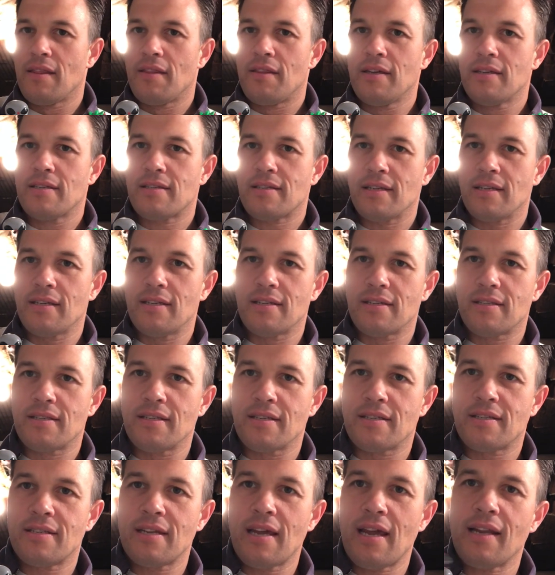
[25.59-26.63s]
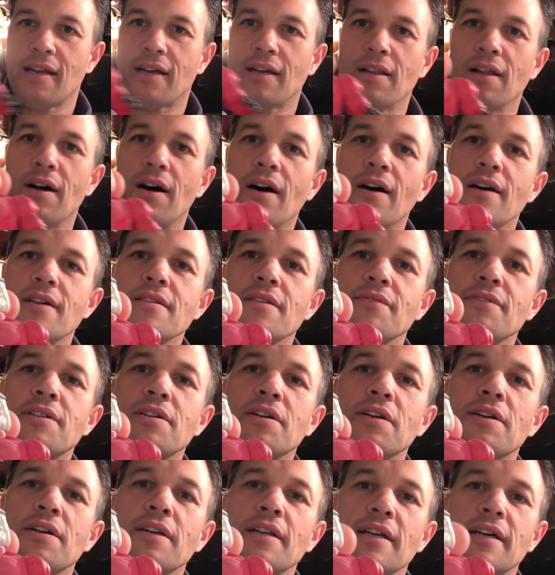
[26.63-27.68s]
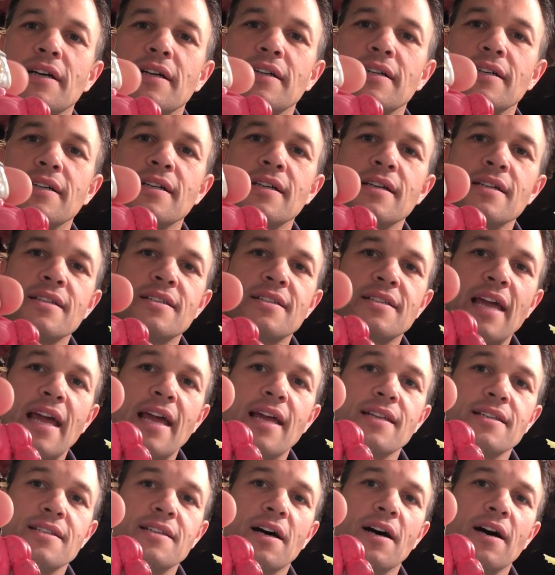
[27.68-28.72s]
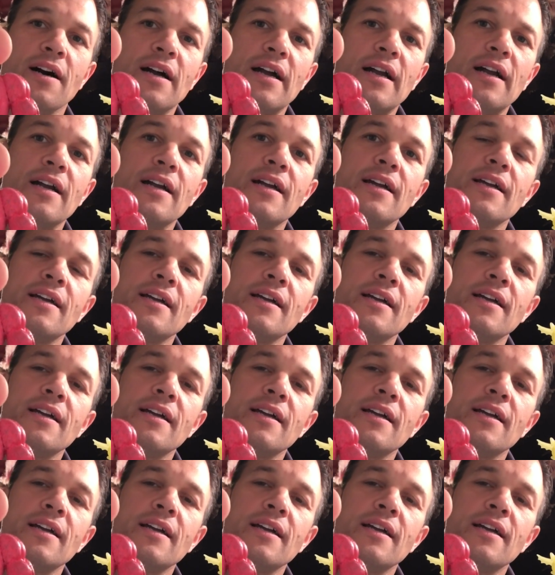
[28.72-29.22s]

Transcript: this is the Santa Claus of Eternia, Santar.